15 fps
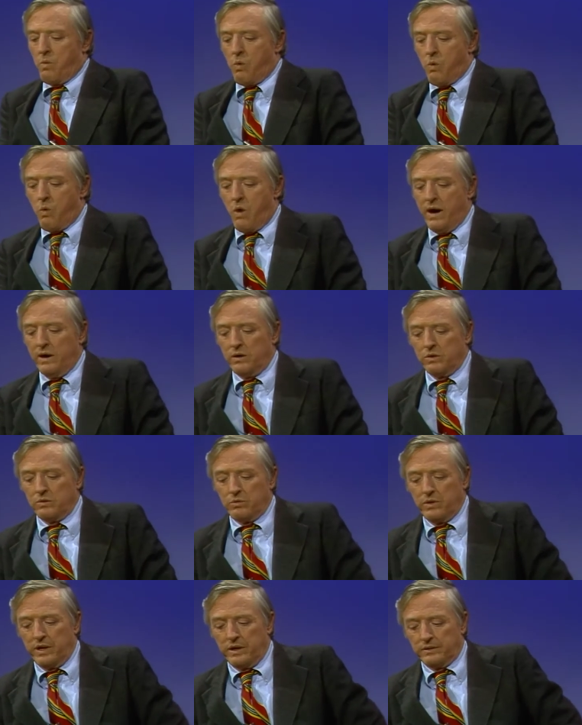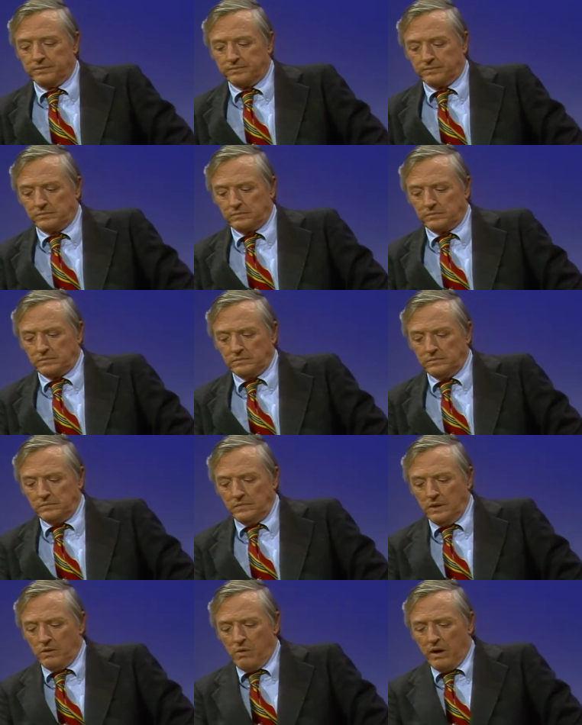why don't we,
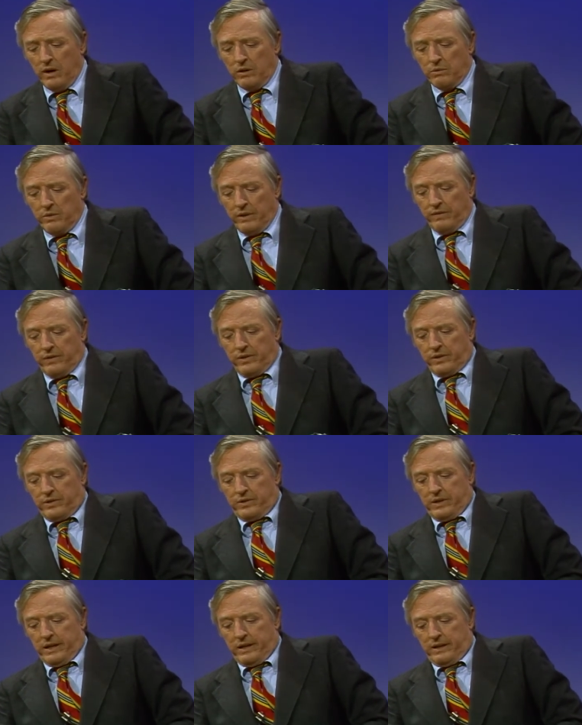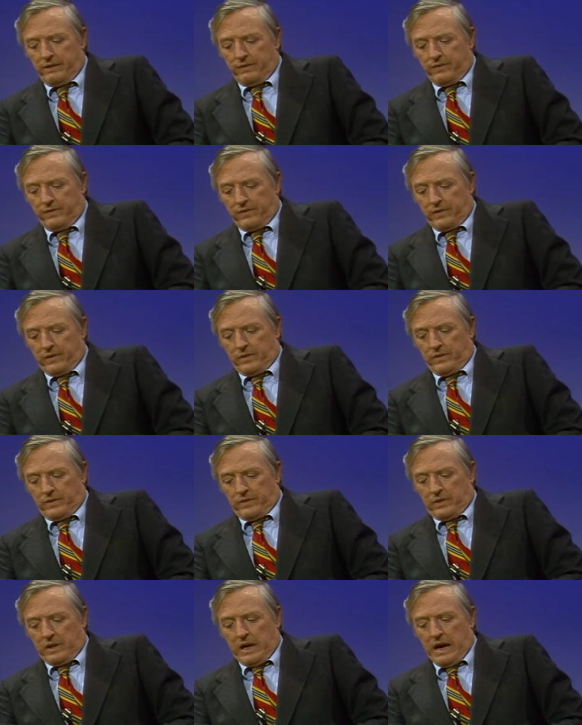why don't we, for the sake of
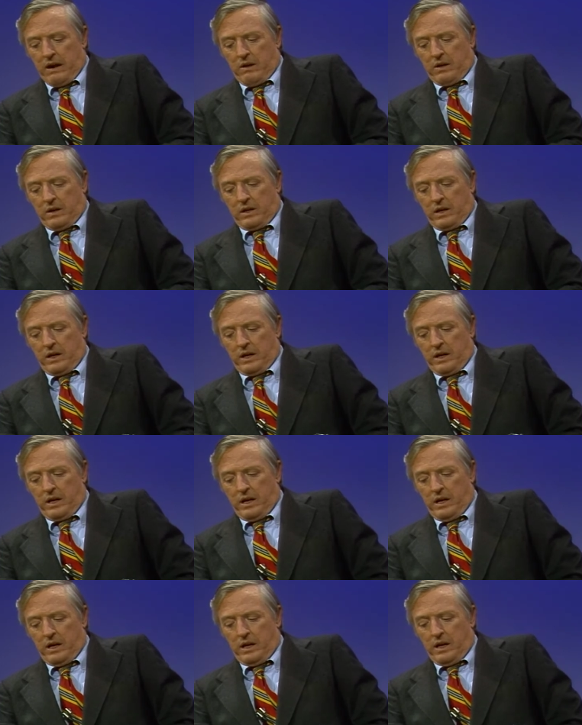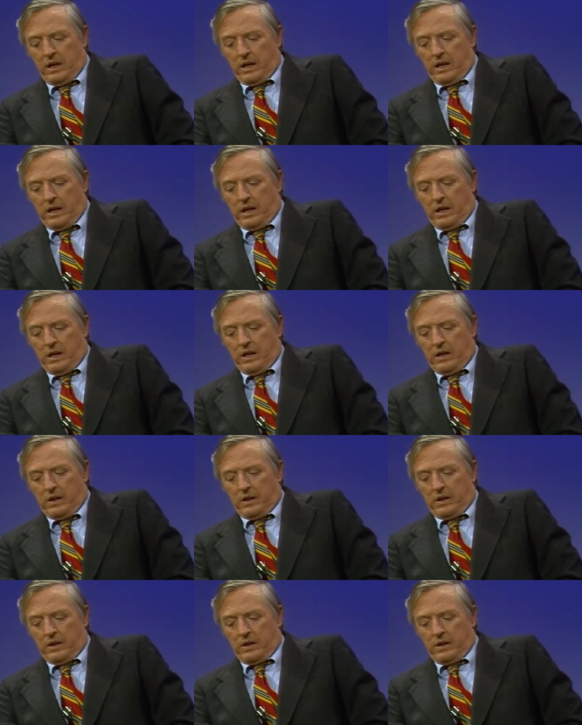clarity, uh,
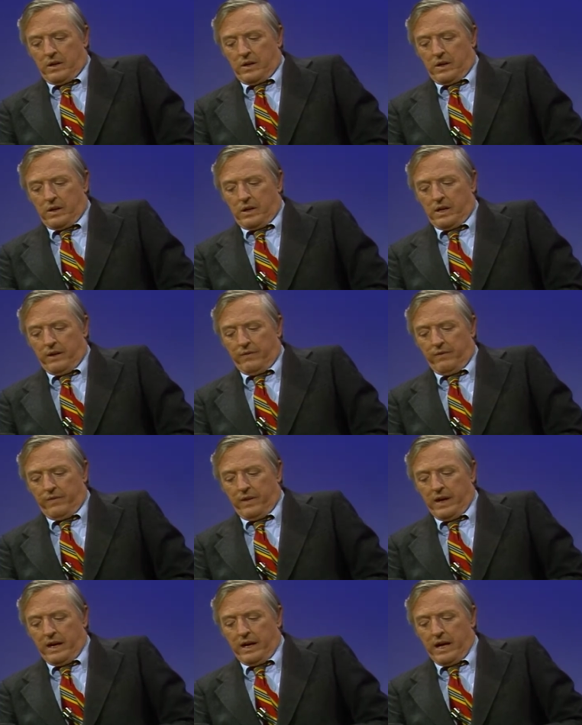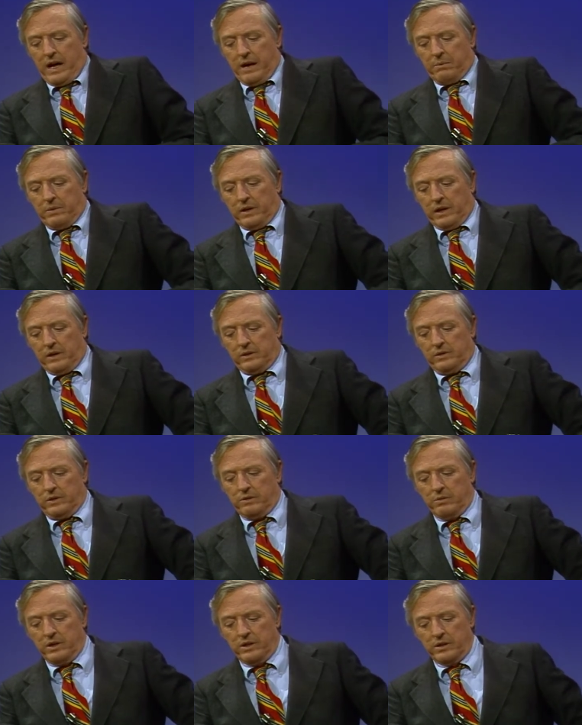give a hypothetical
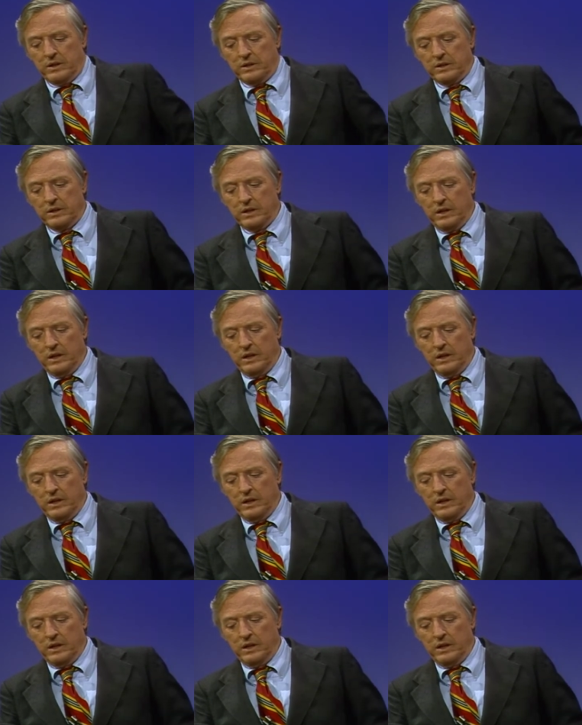situation